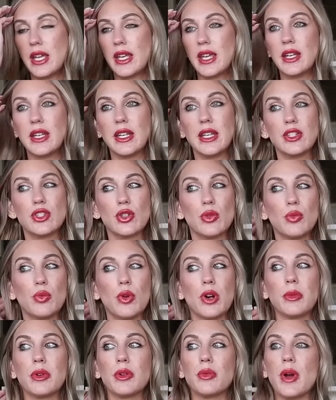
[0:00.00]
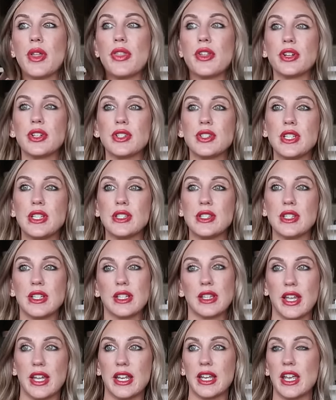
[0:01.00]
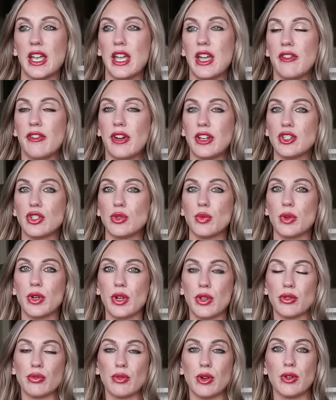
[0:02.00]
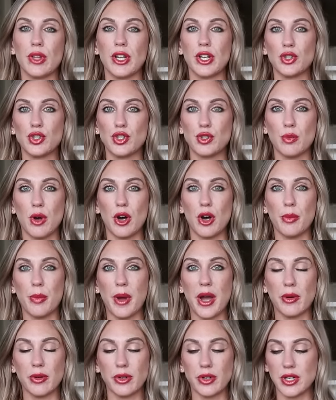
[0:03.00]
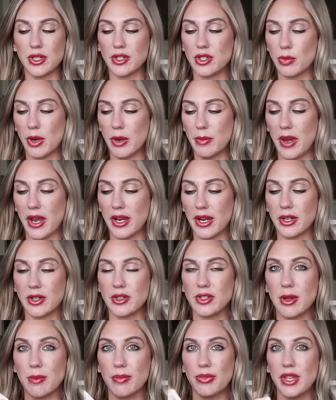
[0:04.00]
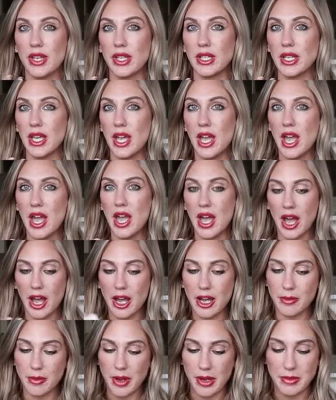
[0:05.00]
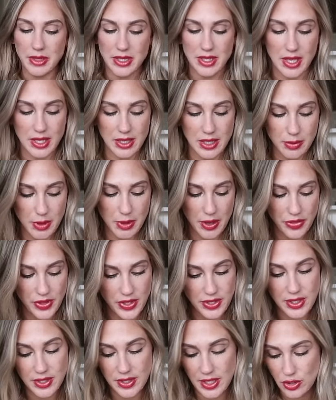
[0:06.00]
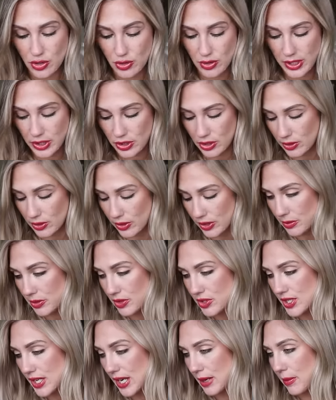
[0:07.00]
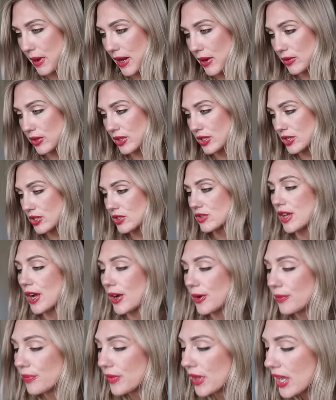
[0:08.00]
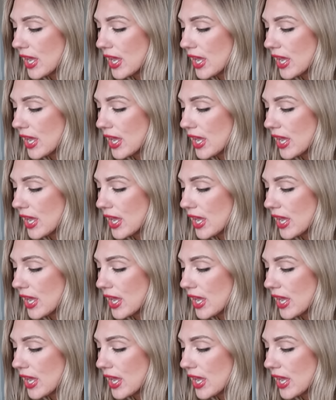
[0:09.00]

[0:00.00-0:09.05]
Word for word: getting into warmer weather season, like if I just wanna throw like a small powder into my bag or something, um, I'm excited about this because I do like the Laura Mercier powder. So